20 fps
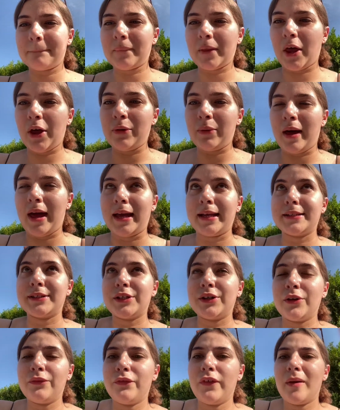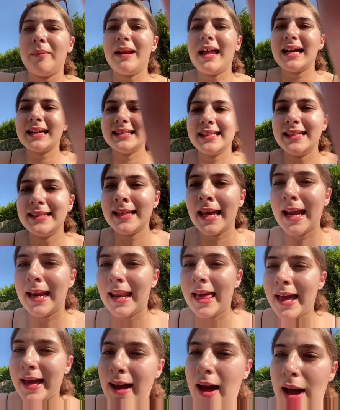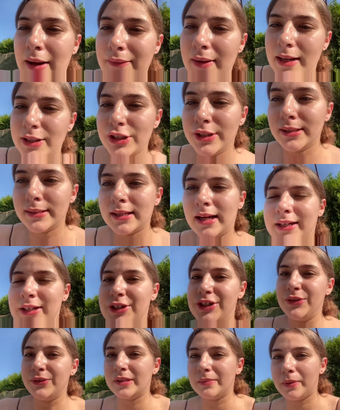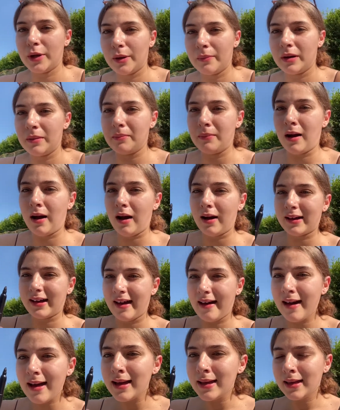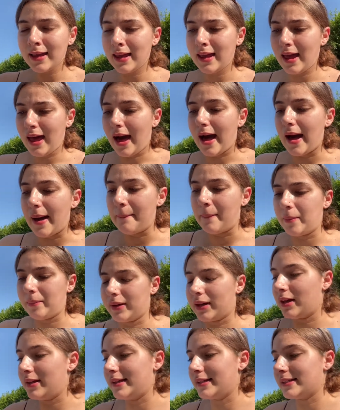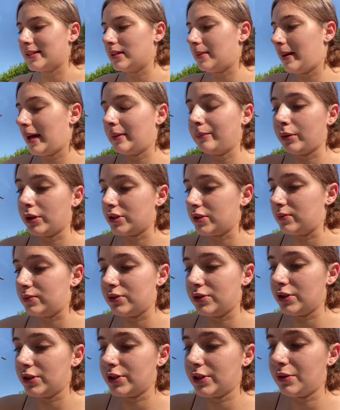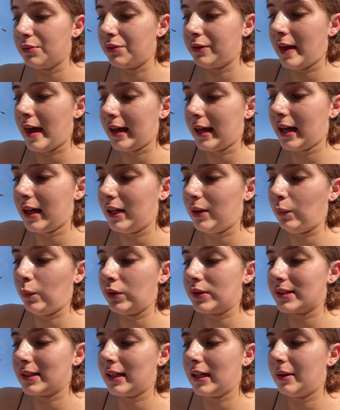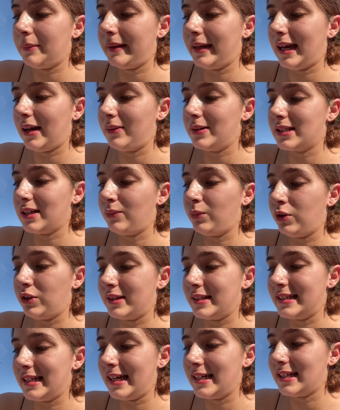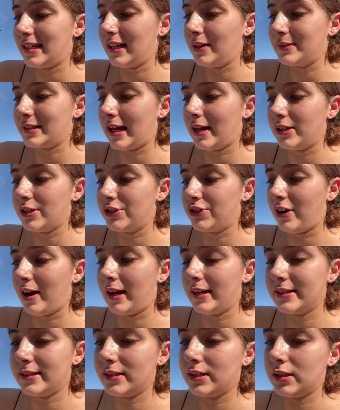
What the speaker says: Okay, so for the black detailing, I've actually decided to use a permanent marker because the paintbrushes were just too thick and it wasn't coming out as I wanted, and I was getting stressed.